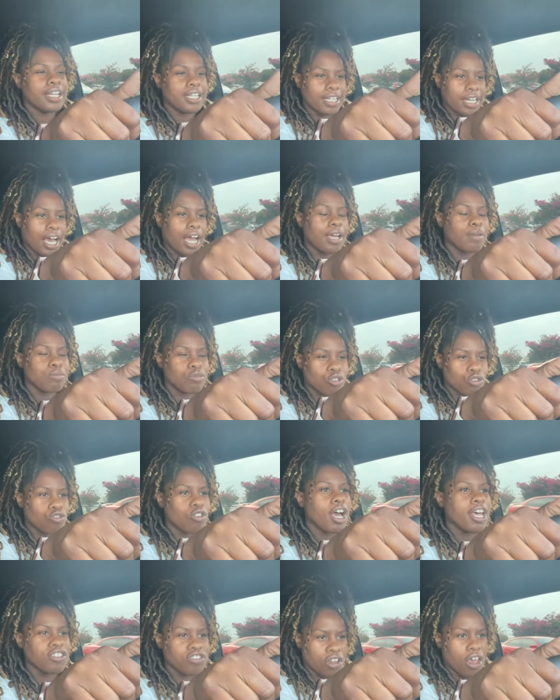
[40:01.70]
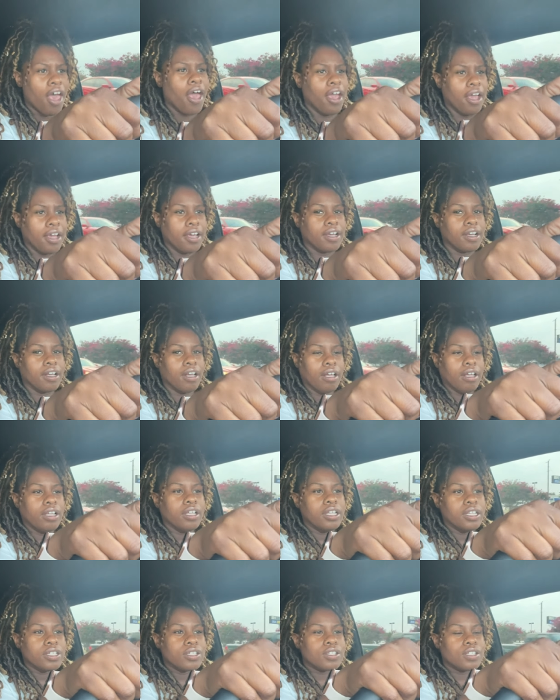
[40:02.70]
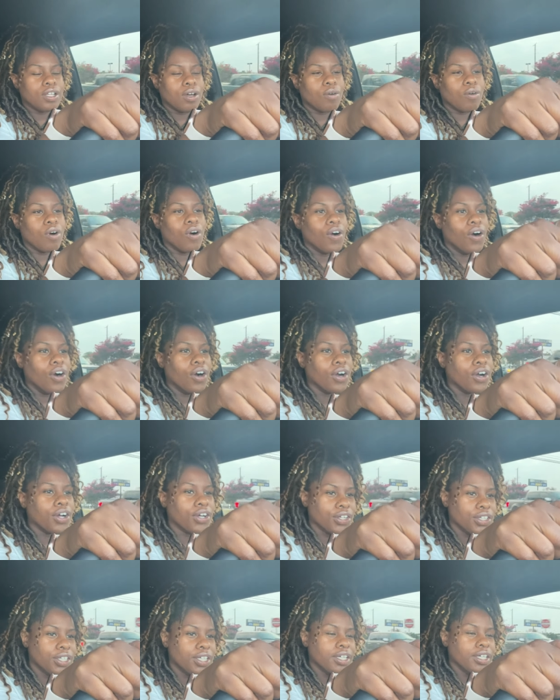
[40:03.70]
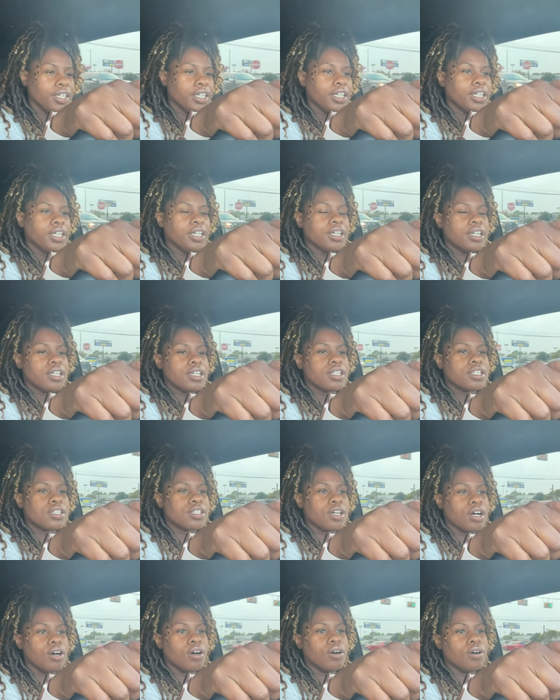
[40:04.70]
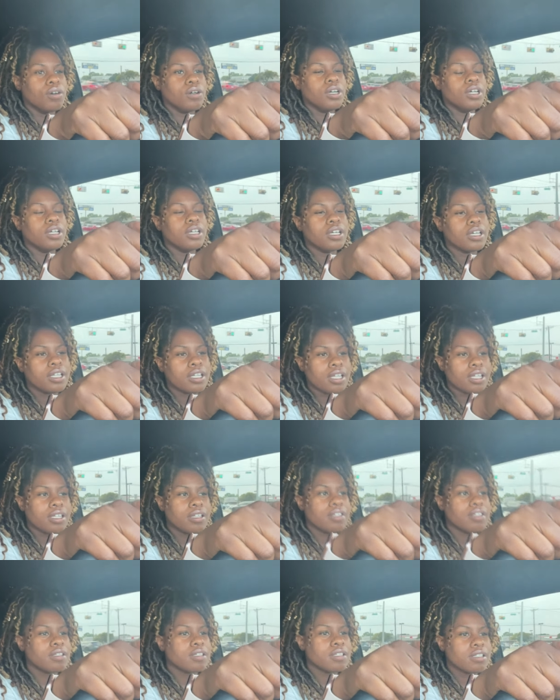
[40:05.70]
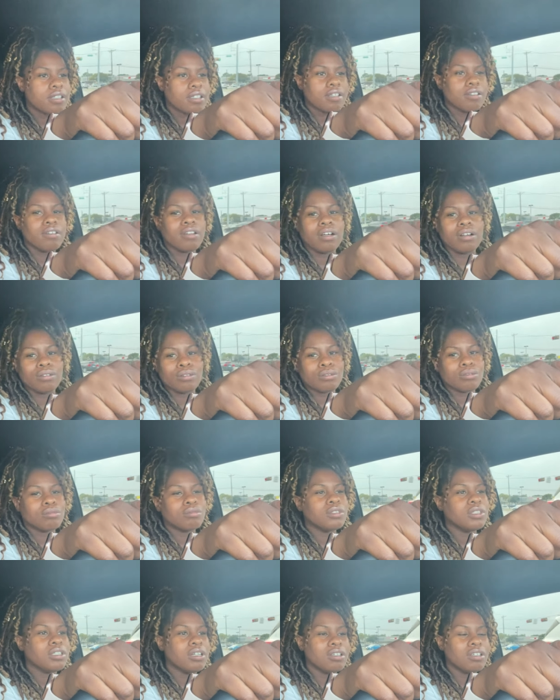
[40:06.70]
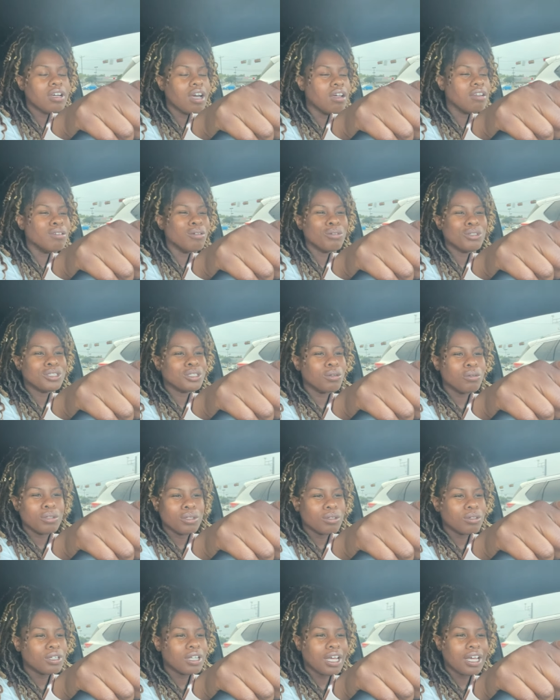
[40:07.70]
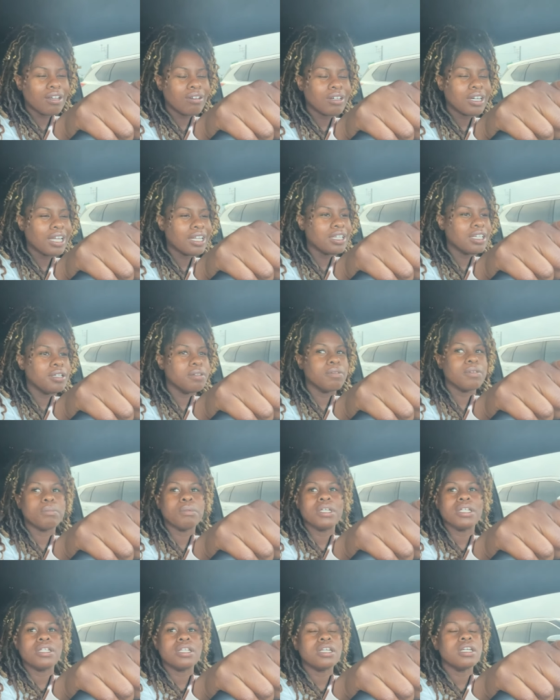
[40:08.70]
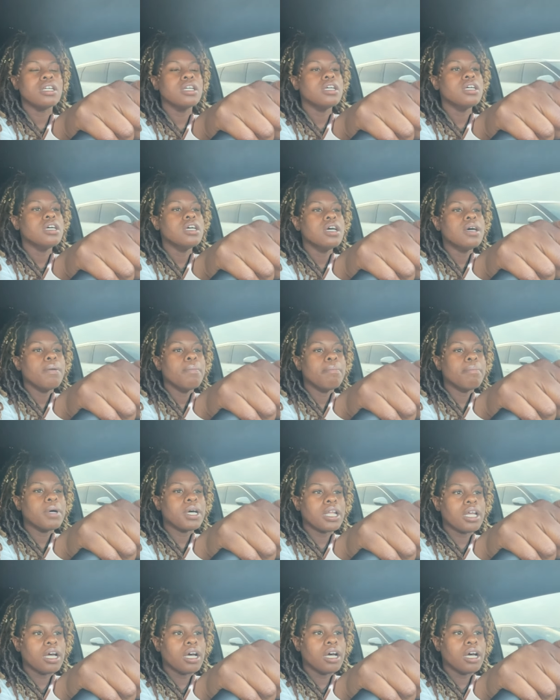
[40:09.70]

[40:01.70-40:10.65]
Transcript: and I'm stressing so hard. So, you know. Y'all know what's going on. I don't gotta keep repeating it. But